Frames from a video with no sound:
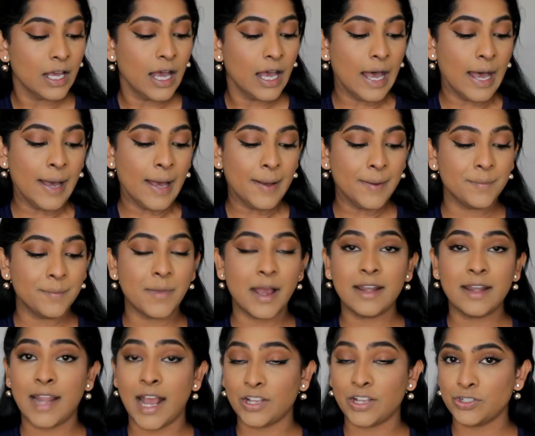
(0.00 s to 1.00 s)
um,
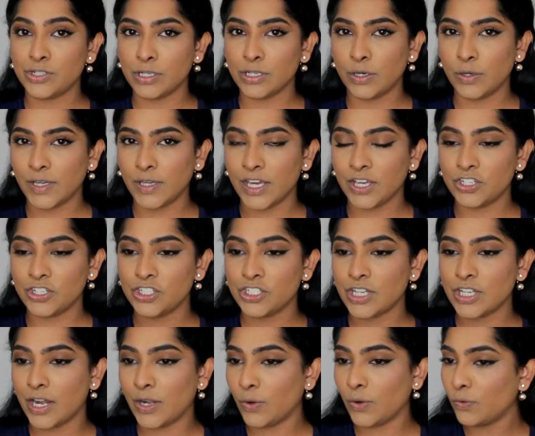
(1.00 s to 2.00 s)
natural looking
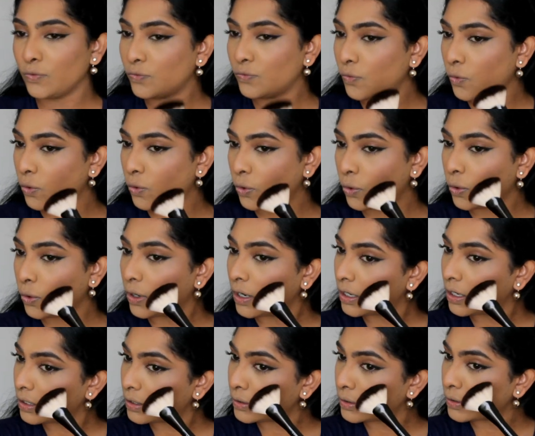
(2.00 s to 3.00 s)
shadow for
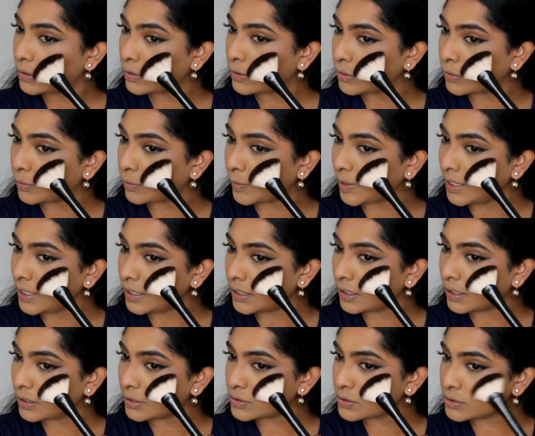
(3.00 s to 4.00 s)
the
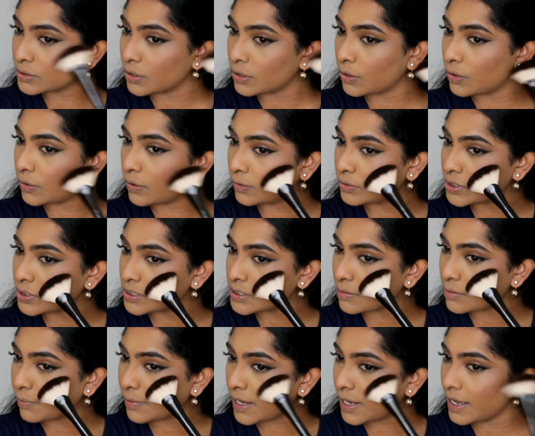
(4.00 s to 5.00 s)
week, so just
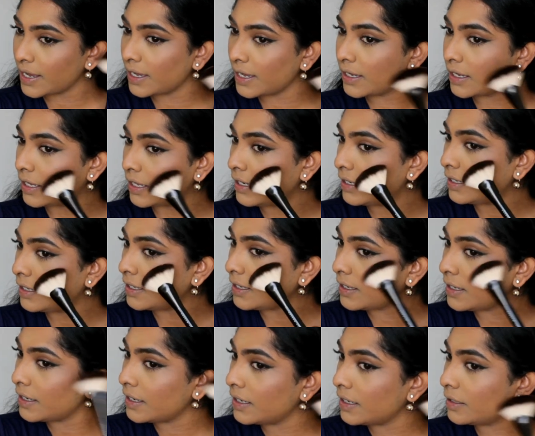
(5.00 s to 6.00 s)
applying a
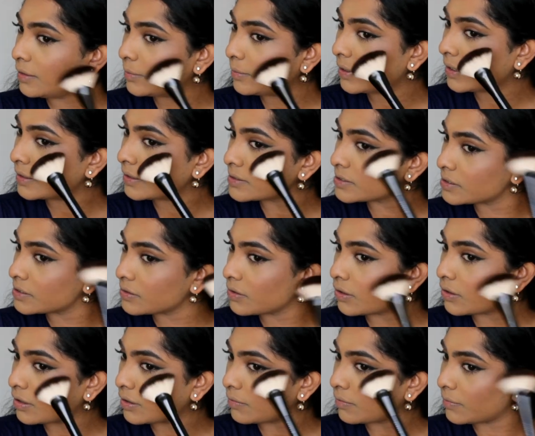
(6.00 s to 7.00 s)
little bit
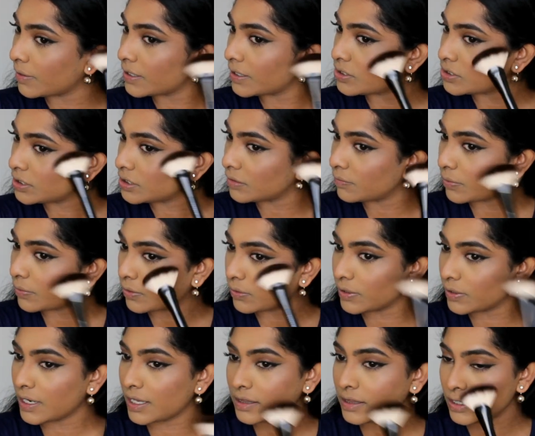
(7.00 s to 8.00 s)
on my
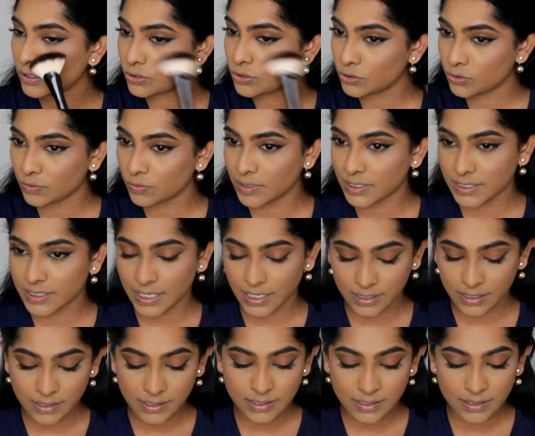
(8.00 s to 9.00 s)
cheekbone, nothing too
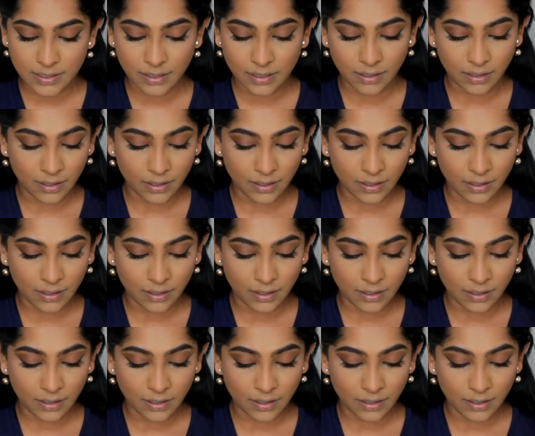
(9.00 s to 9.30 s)
intense.